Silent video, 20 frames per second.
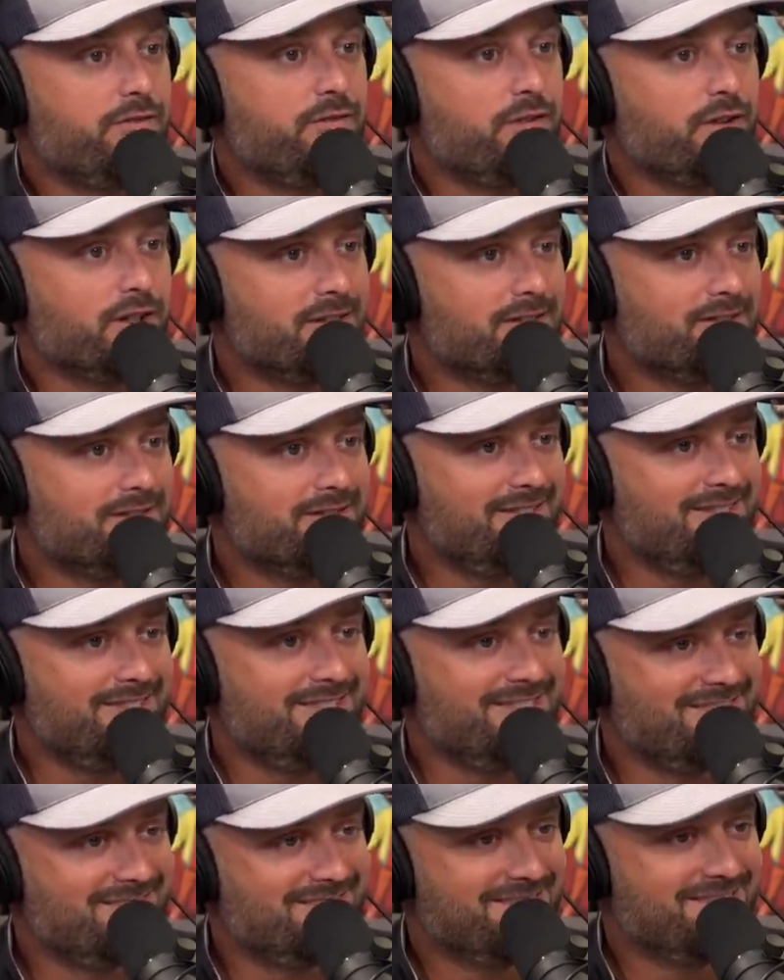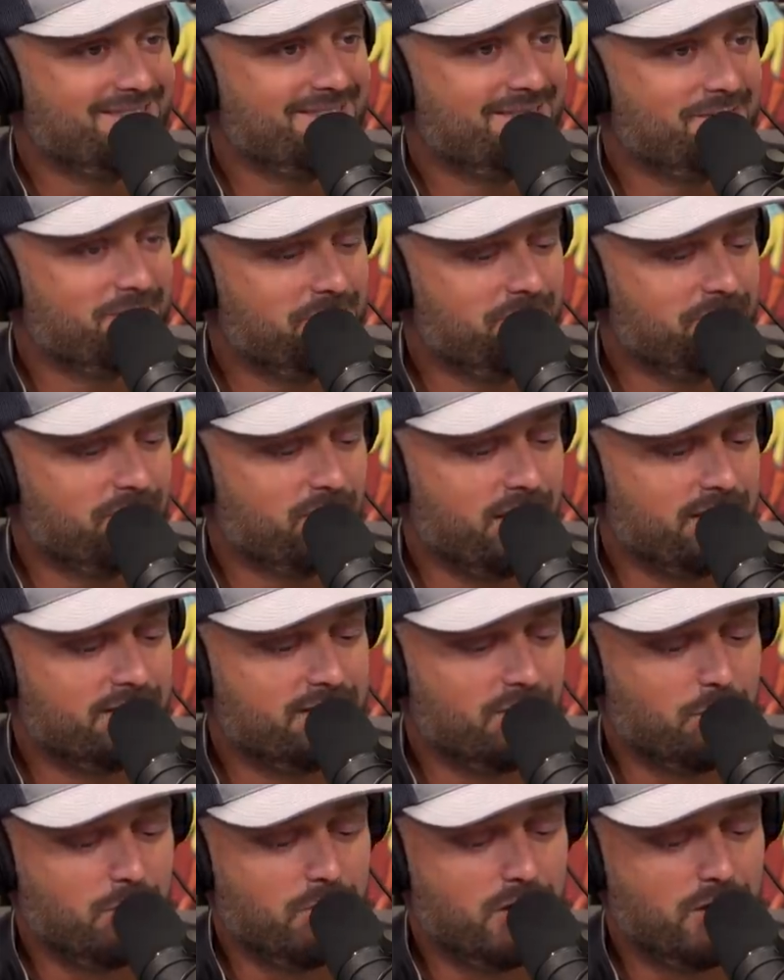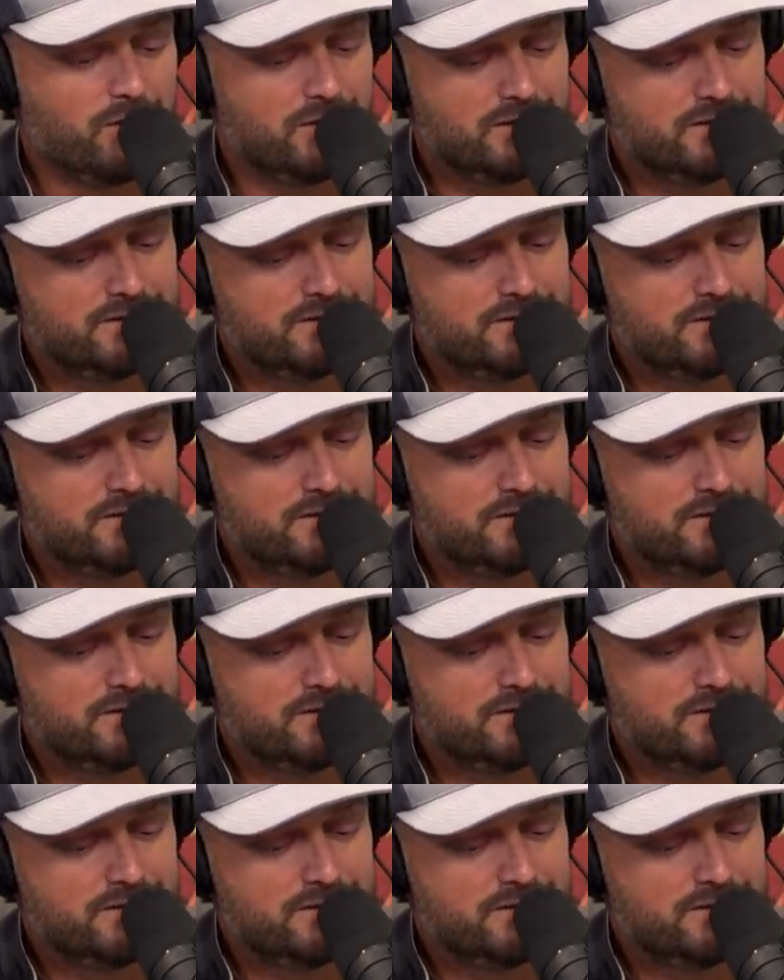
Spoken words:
foot red-tailed boa.